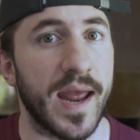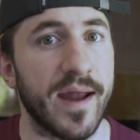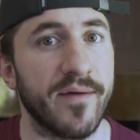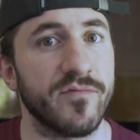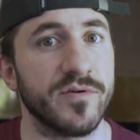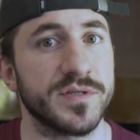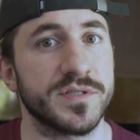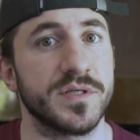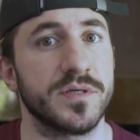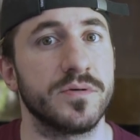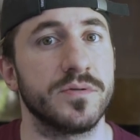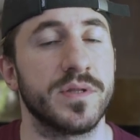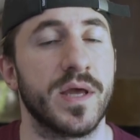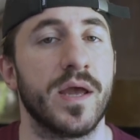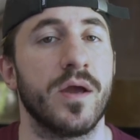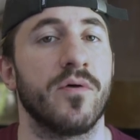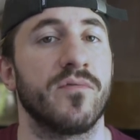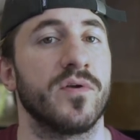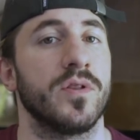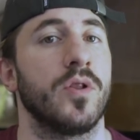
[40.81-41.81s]
every single
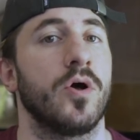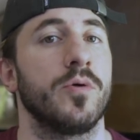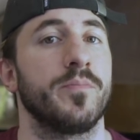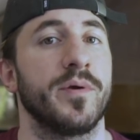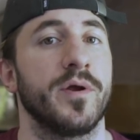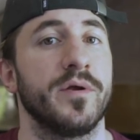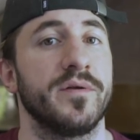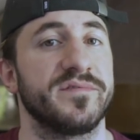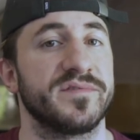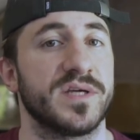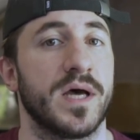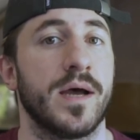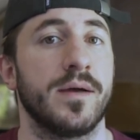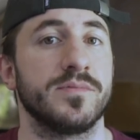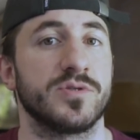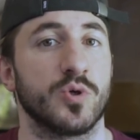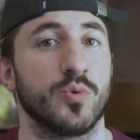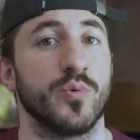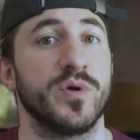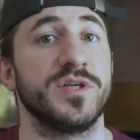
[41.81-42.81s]
day over a long period of
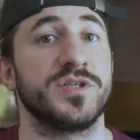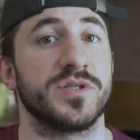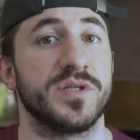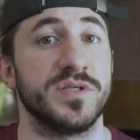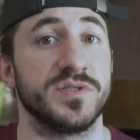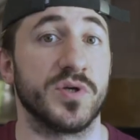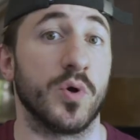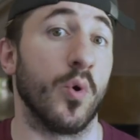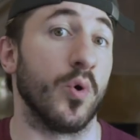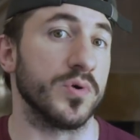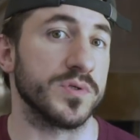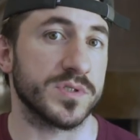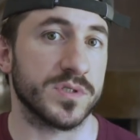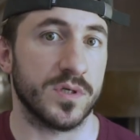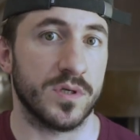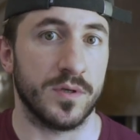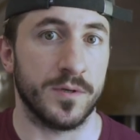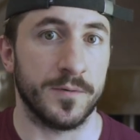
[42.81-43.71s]
time to reach these goals.